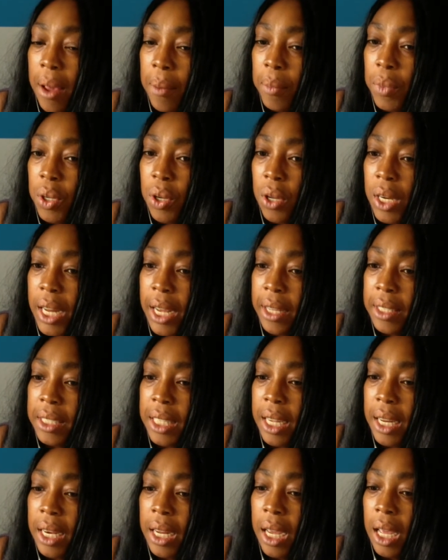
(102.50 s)

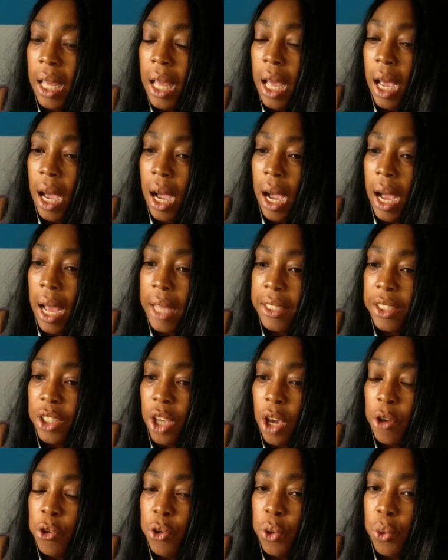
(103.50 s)
connecting as
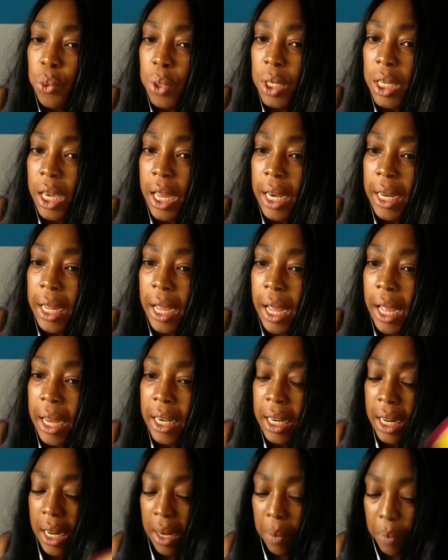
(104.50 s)
a union and
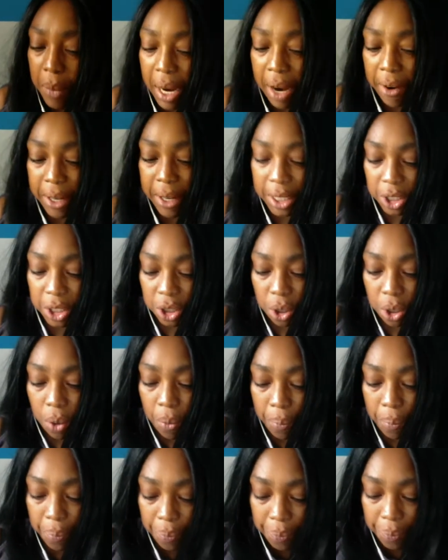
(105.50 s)
in marriage. So
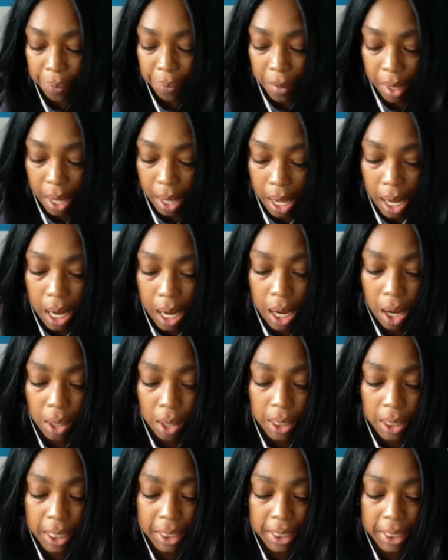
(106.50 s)
long
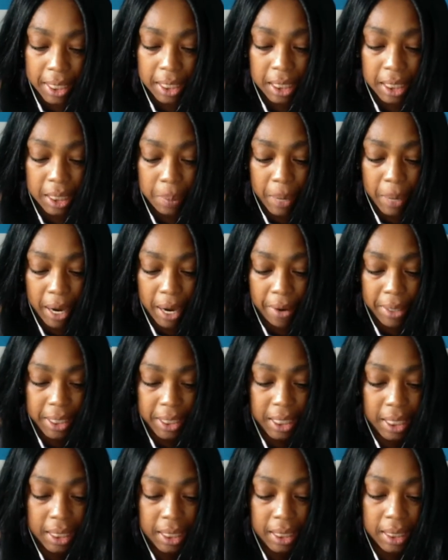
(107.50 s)
distance
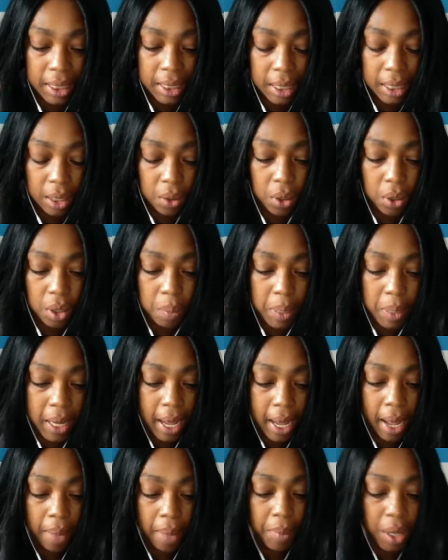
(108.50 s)
marriages could be
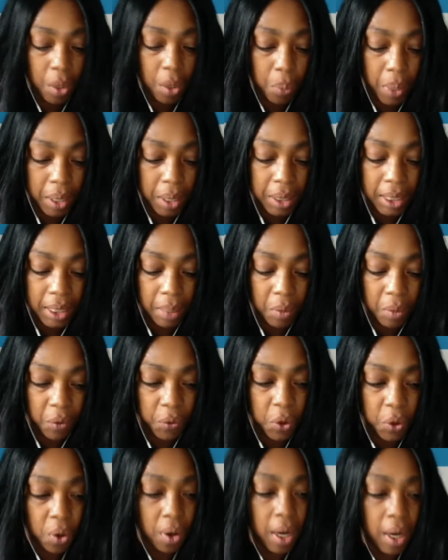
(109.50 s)
happening where some of
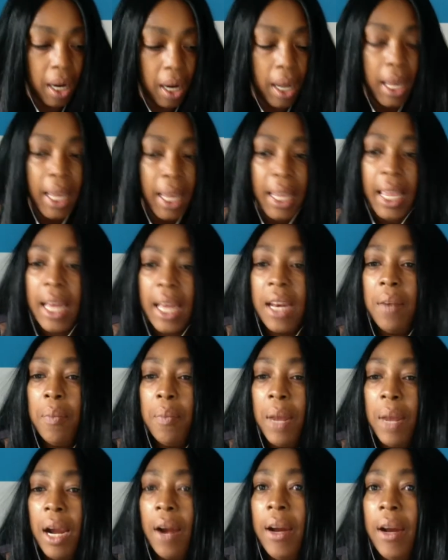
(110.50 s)
you are getting
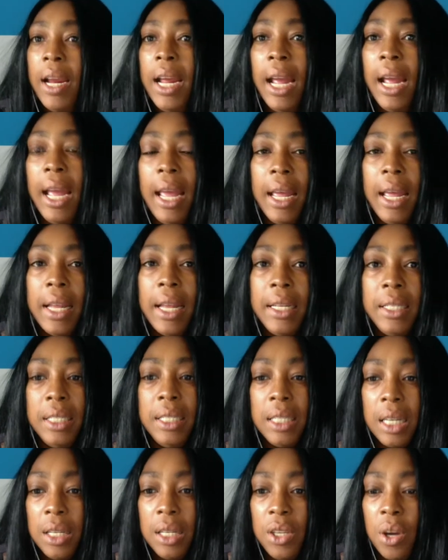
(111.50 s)
married
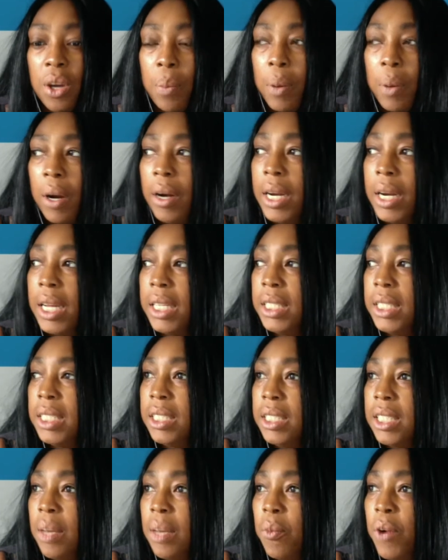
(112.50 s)
and your partner is
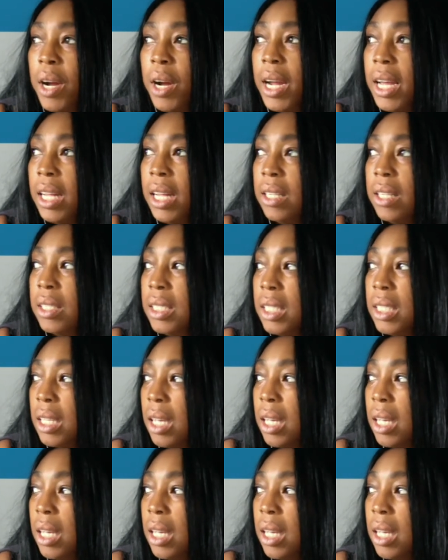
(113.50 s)
somewhere else.